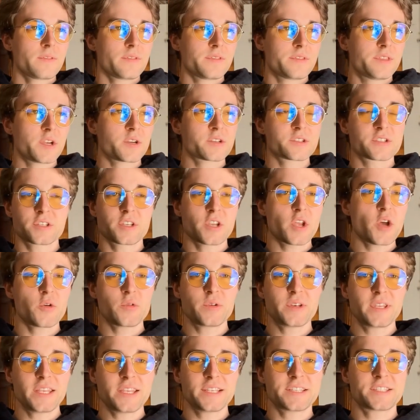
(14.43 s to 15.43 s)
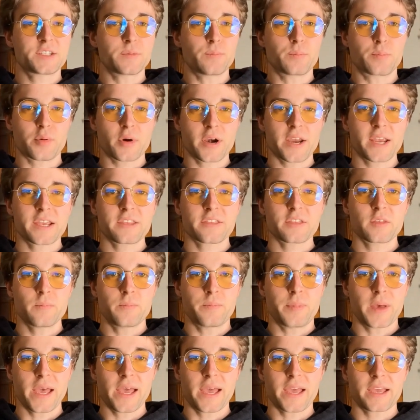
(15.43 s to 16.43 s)
there's no need to break the
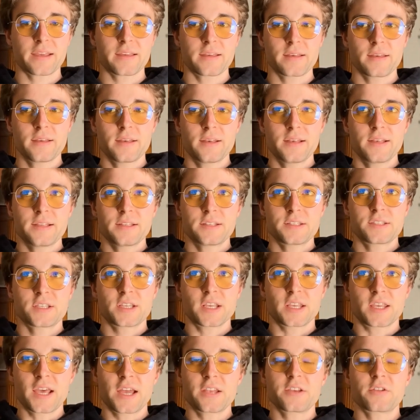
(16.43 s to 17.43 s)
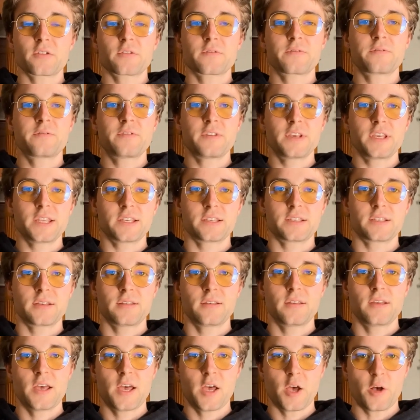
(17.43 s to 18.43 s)
bank to get your feet
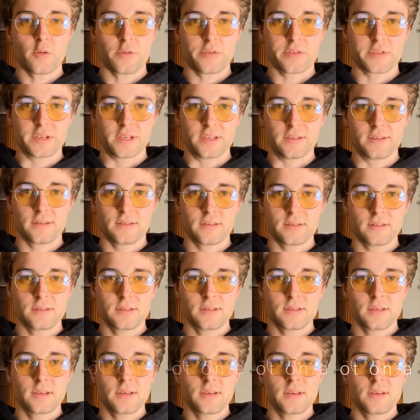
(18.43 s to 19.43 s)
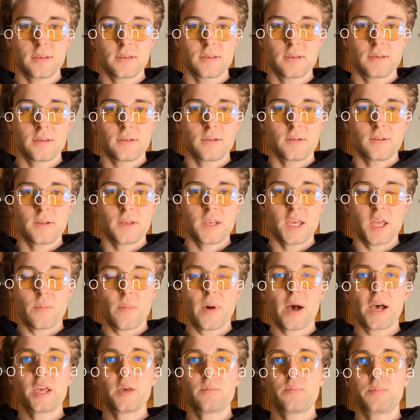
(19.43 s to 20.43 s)
healthy. In
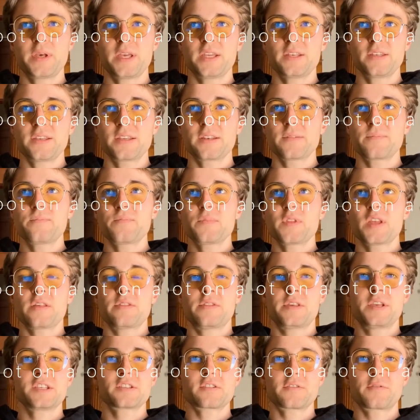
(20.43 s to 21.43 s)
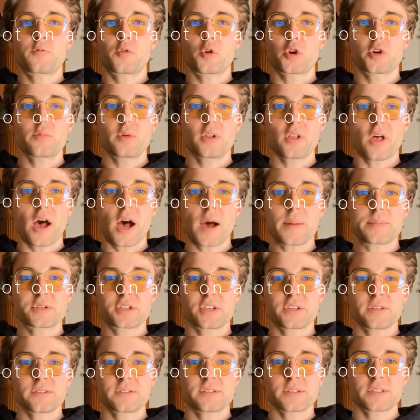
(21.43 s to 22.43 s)
my opinion, these affordable
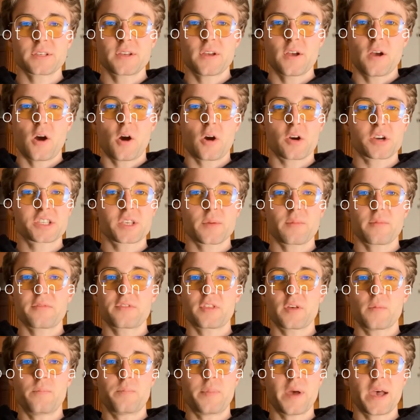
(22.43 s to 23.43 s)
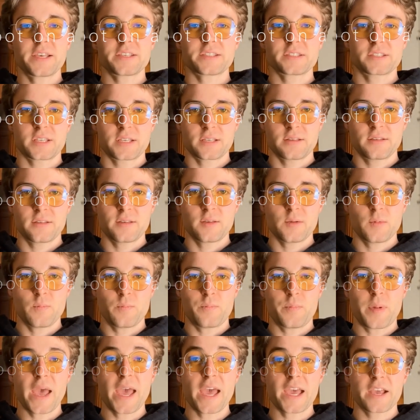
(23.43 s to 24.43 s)
options are some of the best
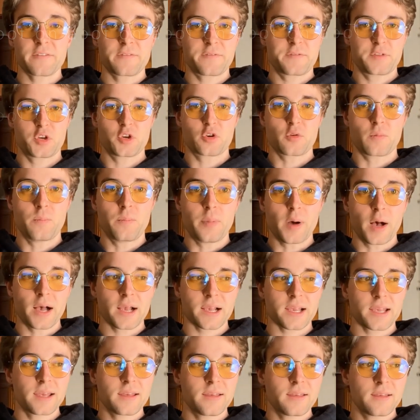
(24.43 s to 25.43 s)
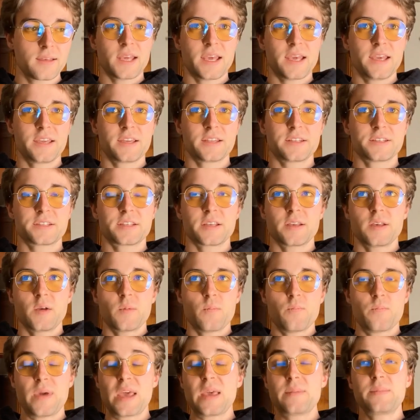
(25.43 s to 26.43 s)
bang for your buck and
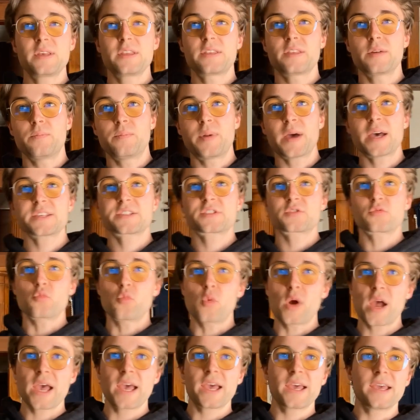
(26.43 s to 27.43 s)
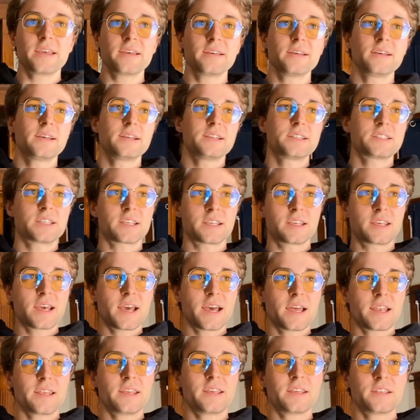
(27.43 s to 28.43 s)
maybe the best way to
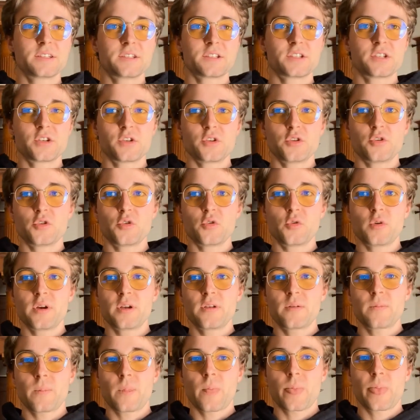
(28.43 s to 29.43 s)
get into